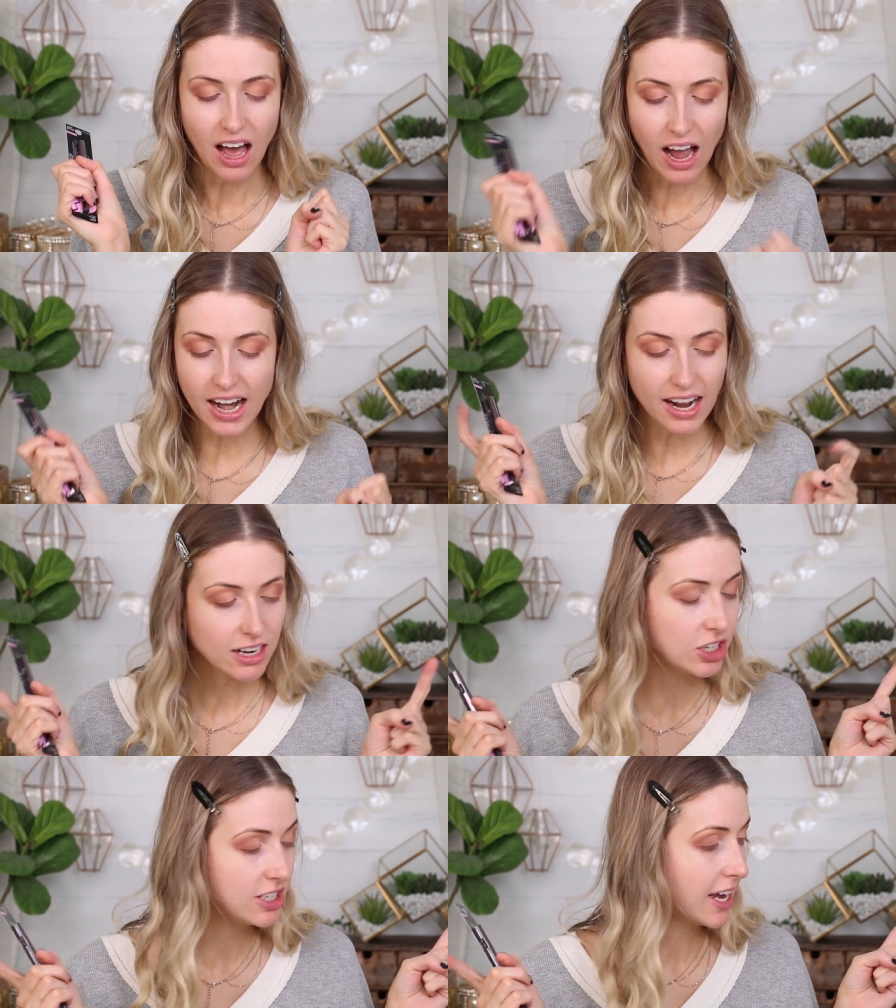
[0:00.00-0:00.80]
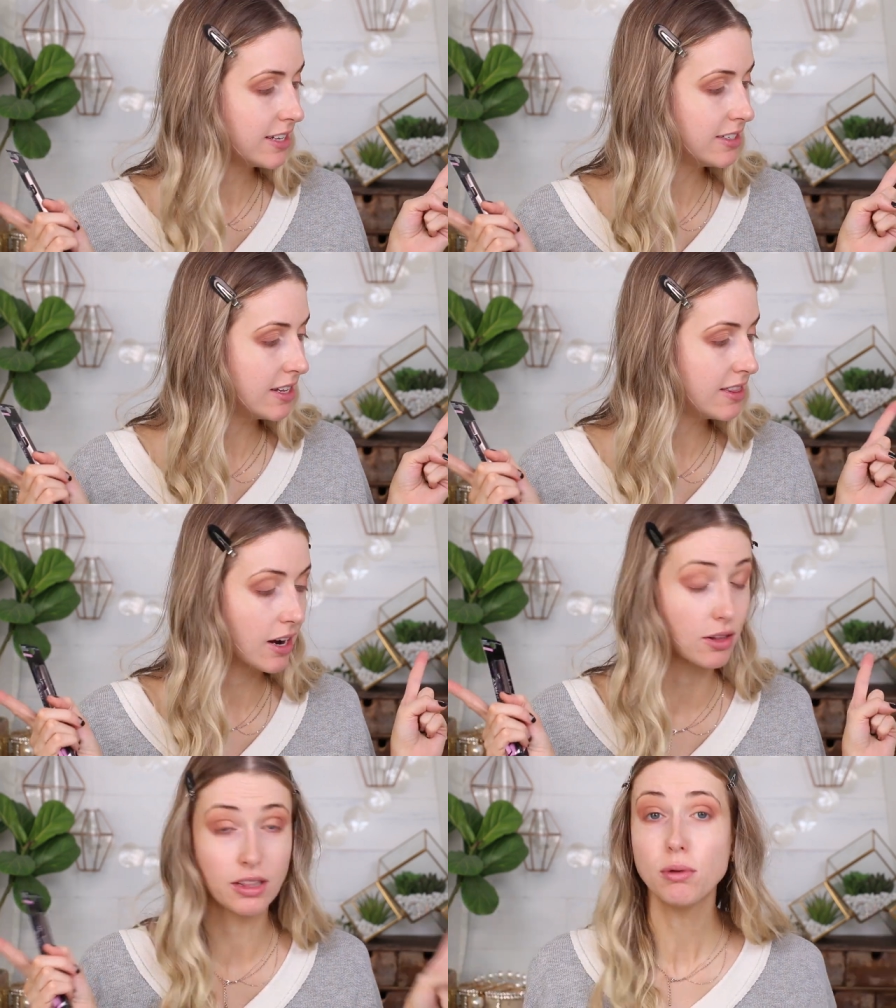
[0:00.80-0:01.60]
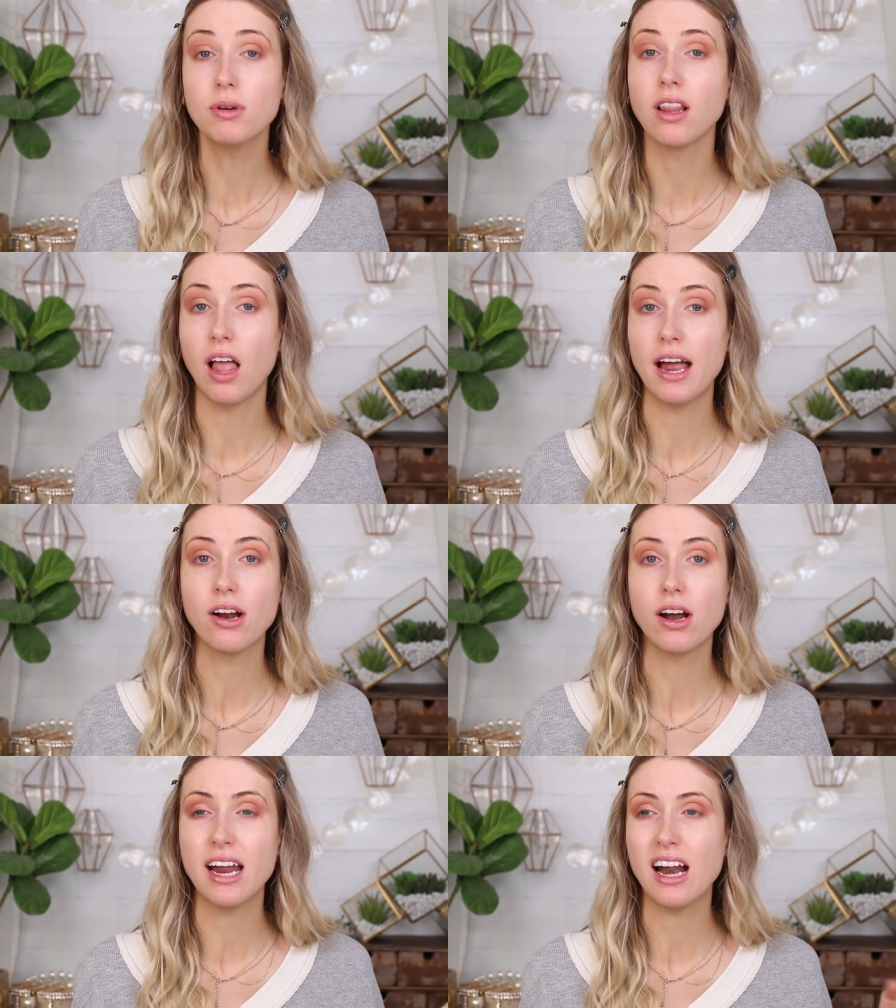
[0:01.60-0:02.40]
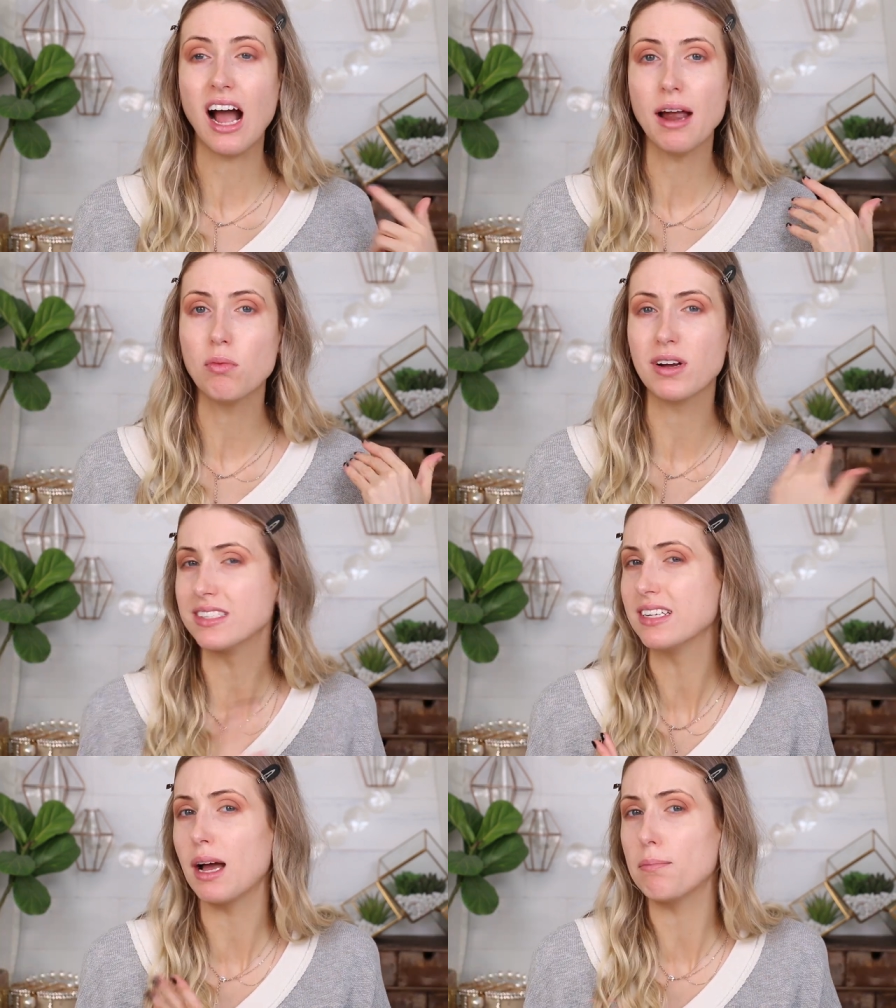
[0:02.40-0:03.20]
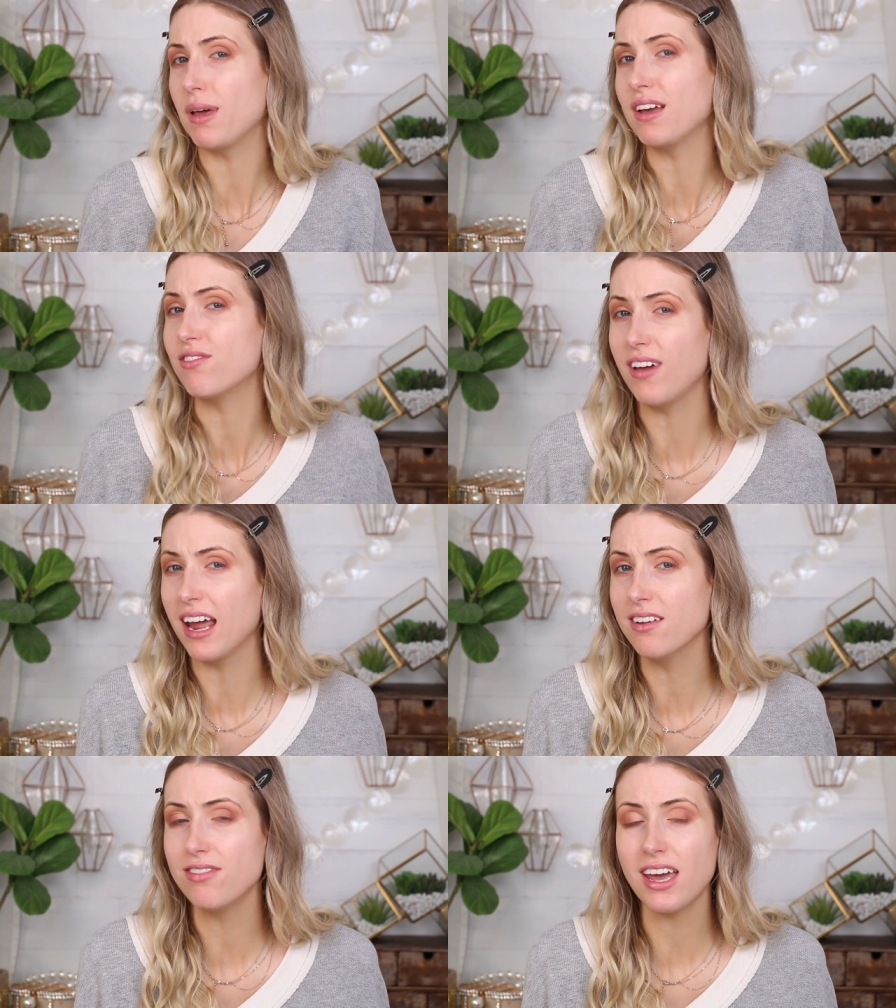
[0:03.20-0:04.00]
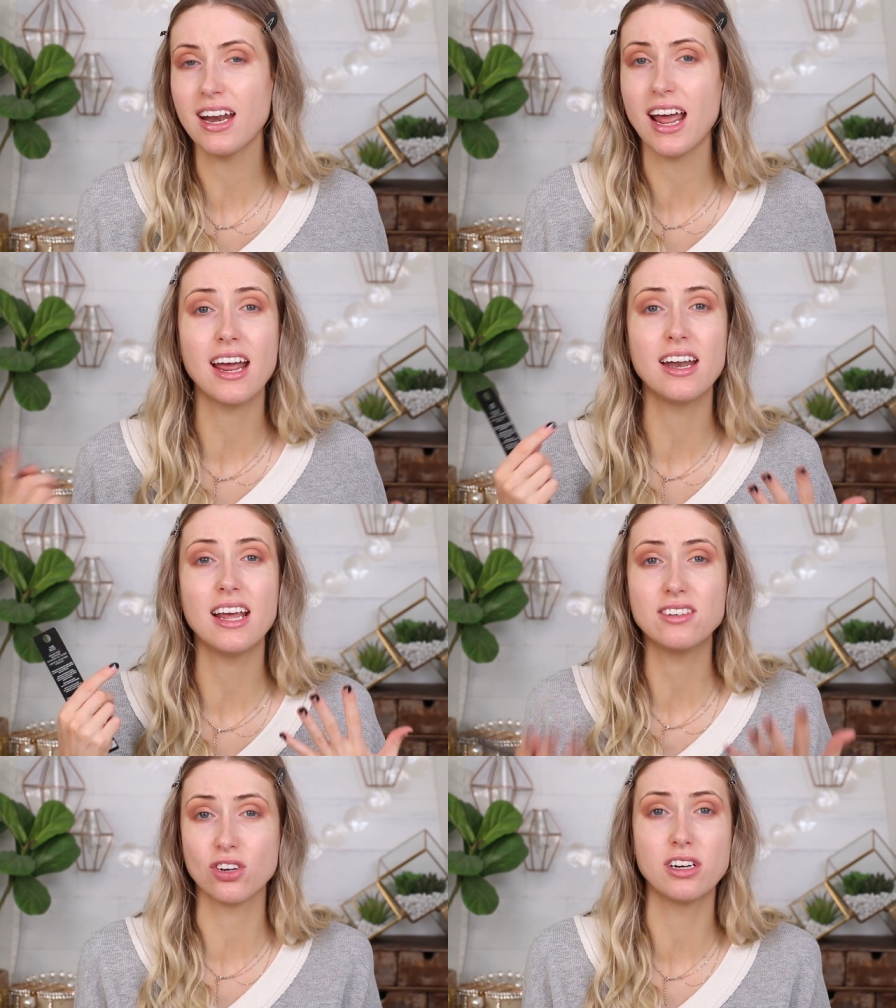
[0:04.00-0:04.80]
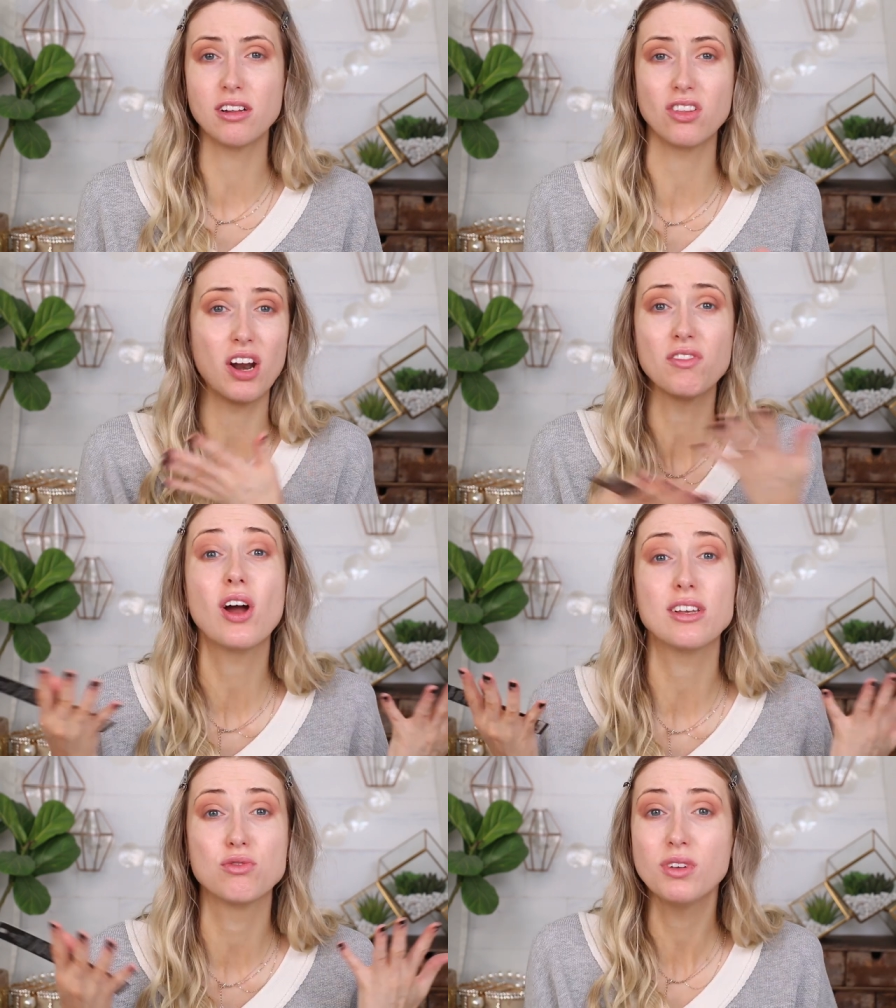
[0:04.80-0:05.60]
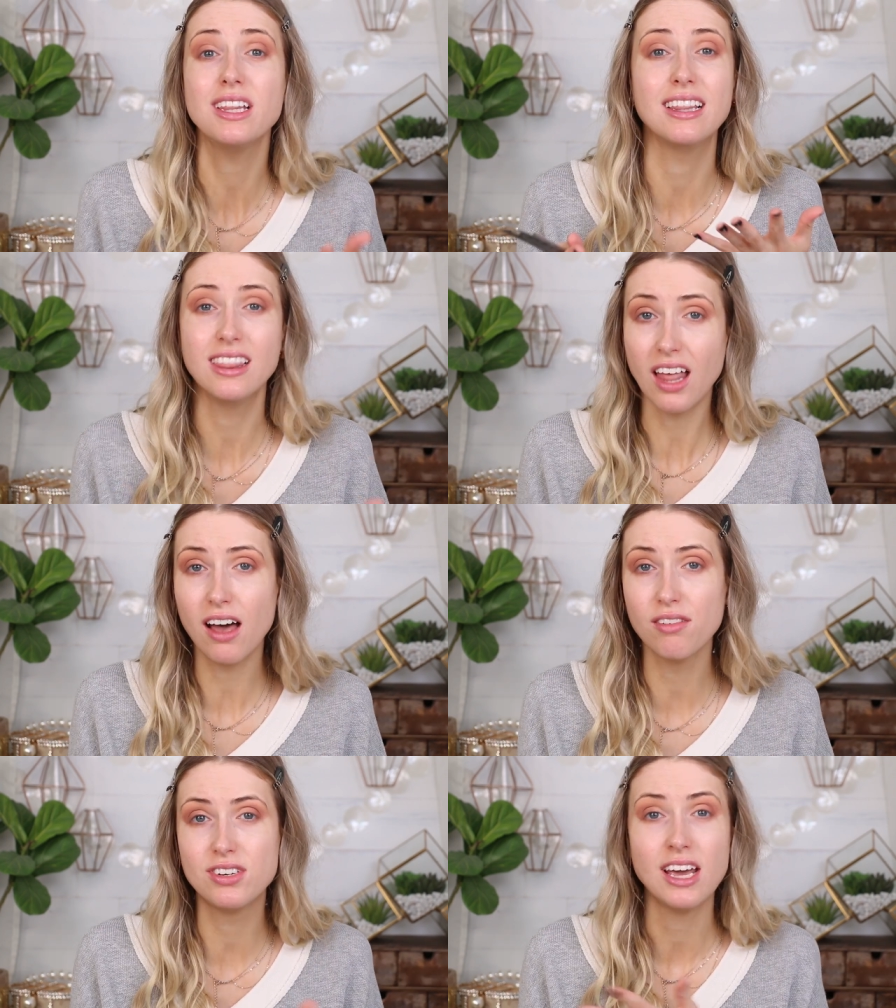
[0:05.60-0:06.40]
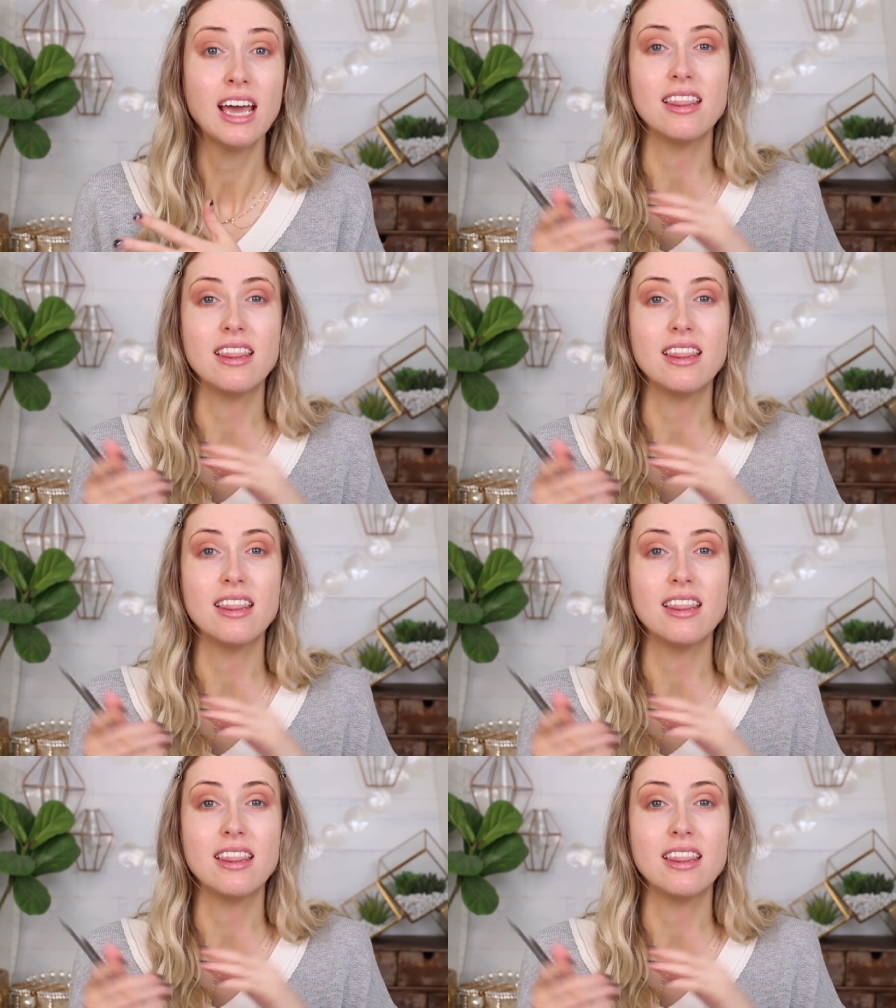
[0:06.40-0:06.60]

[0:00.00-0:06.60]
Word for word: I had actually tested their liquid liner and I wasn't a big fan of it, and it turned out a lot of you guys really loved